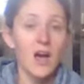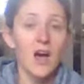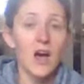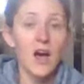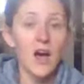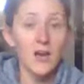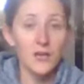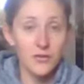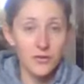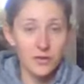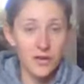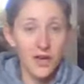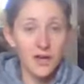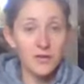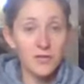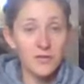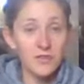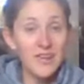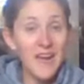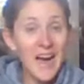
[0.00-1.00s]
to
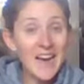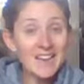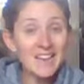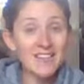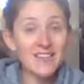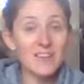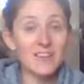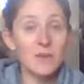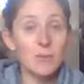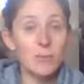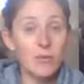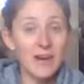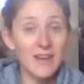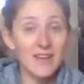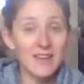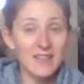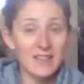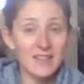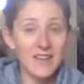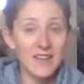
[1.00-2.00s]
kind of test if the
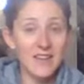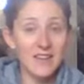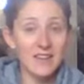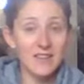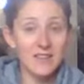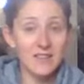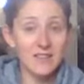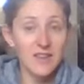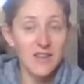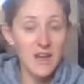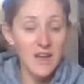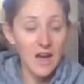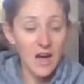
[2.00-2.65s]
brace is